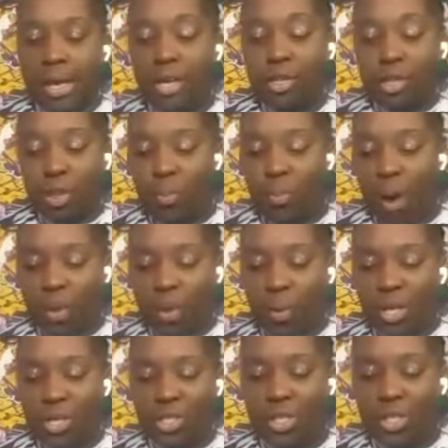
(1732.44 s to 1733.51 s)
a two-part
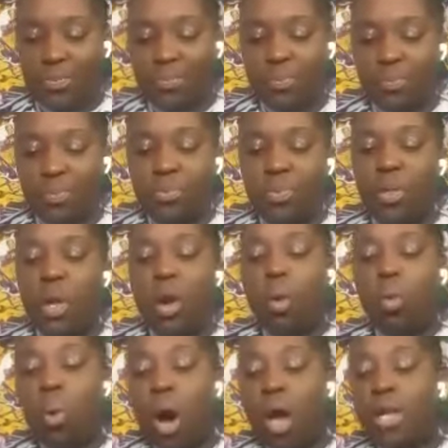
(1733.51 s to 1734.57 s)
question.
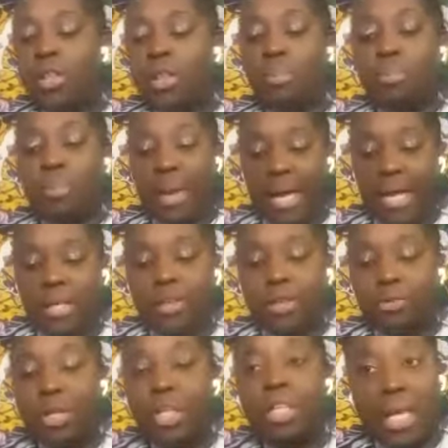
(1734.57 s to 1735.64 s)
What are the main
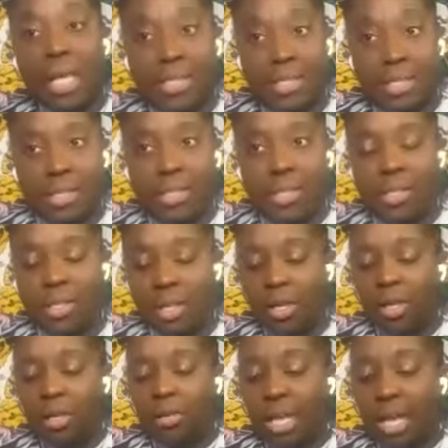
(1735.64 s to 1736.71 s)
three lessons
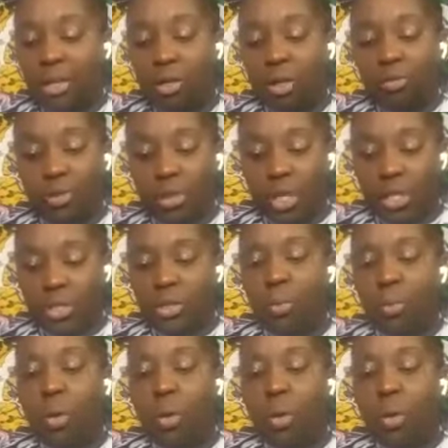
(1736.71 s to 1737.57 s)
that you have learned?